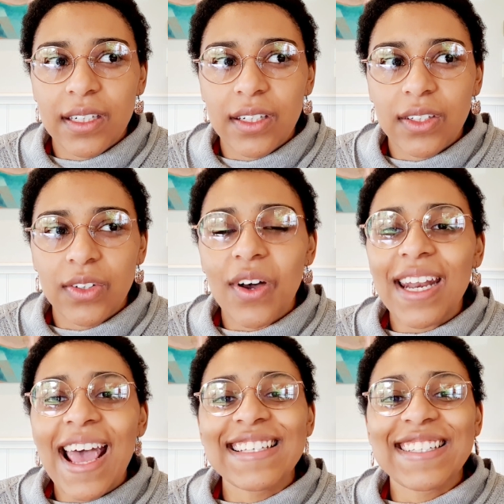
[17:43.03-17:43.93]
not
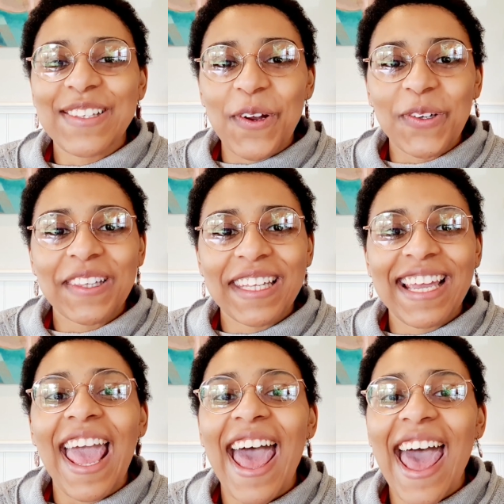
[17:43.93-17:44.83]
as lonely
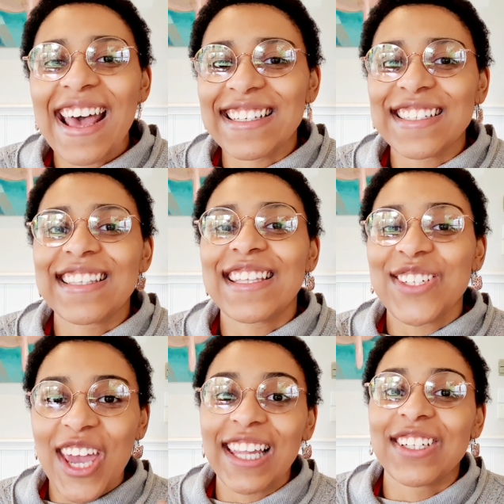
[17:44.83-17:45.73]
as the
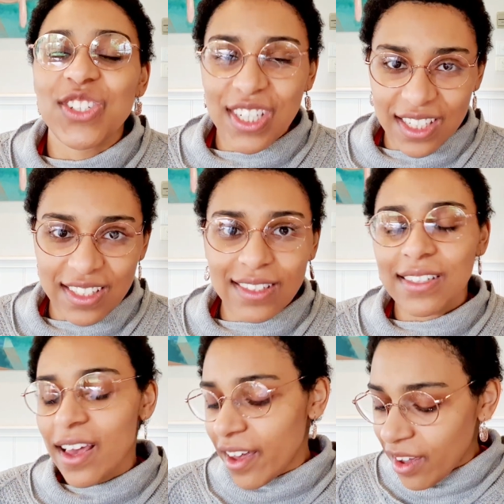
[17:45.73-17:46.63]
challenge is.
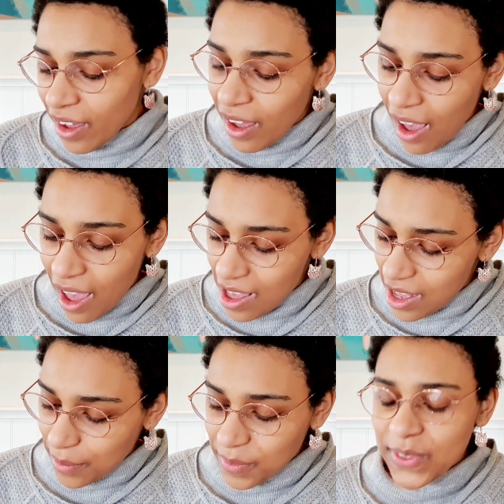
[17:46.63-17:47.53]

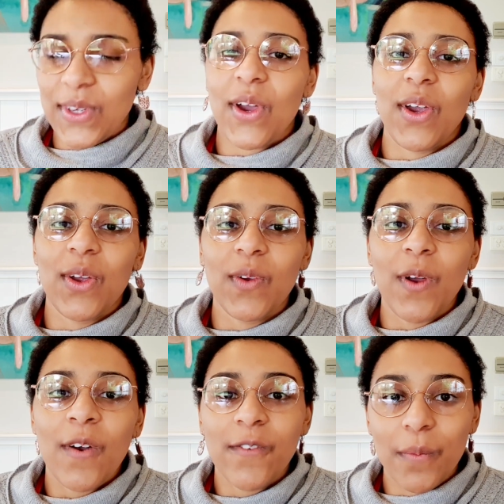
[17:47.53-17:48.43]
So
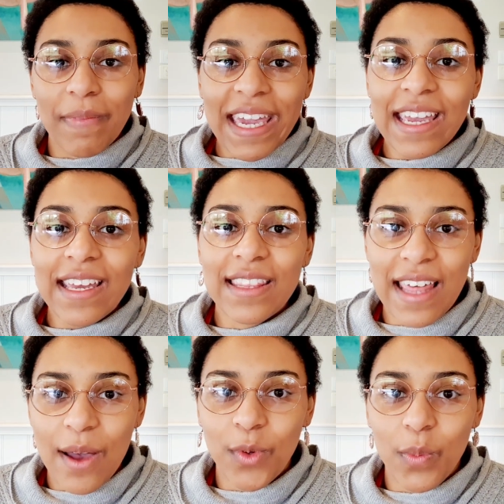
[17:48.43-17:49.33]
for me,
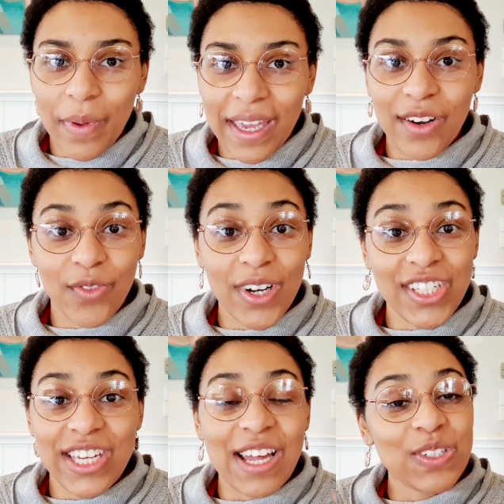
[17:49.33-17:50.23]
that will be
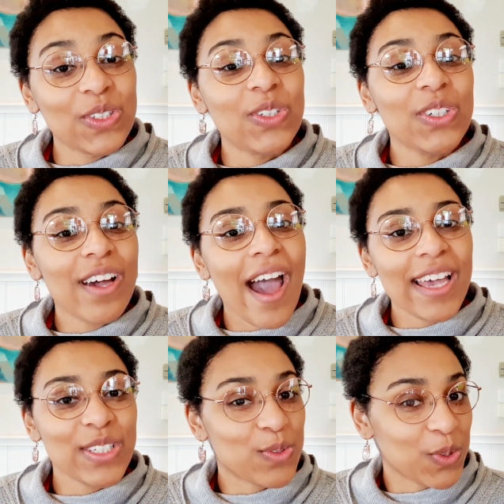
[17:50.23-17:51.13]
reaching out to you
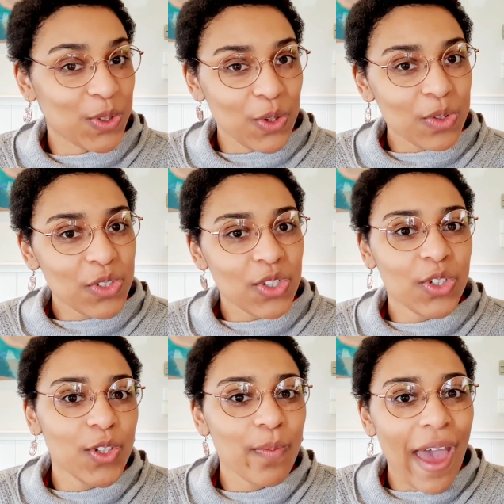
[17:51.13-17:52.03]
guys through
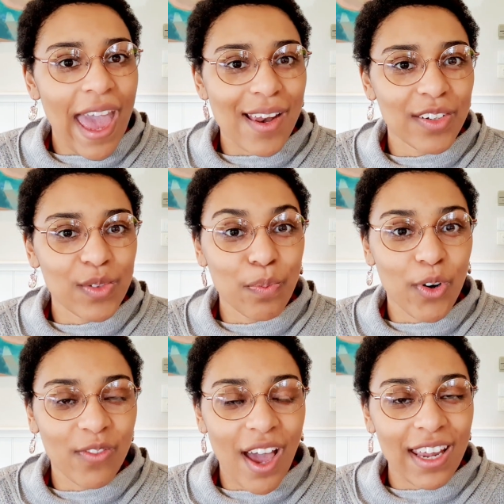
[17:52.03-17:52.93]
YouTube and
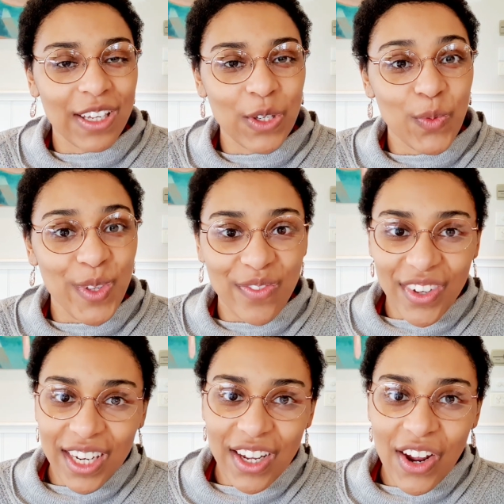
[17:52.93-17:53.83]
providing you with
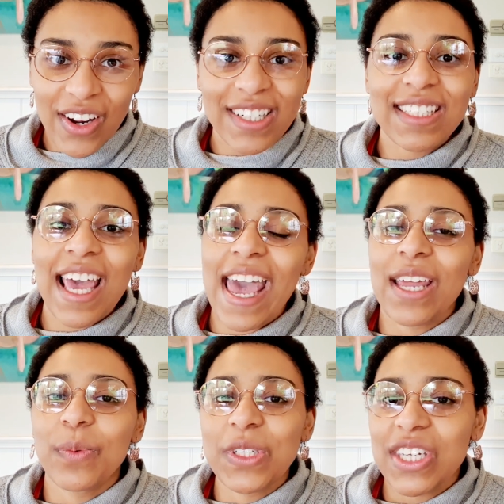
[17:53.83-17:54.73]
videos
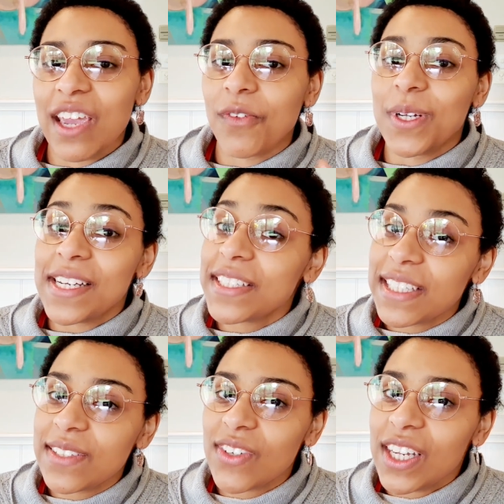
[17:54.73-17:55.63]
and watching everyone
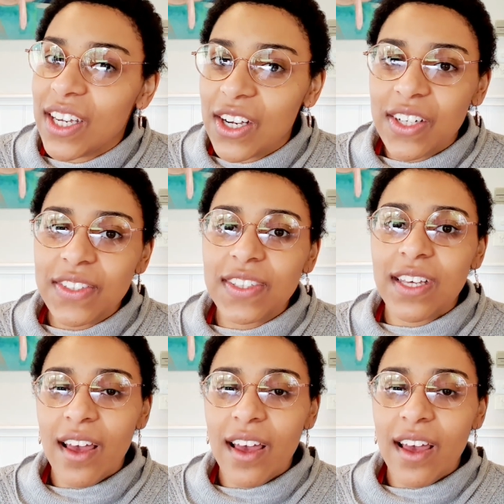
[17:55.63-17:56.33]
else's videos.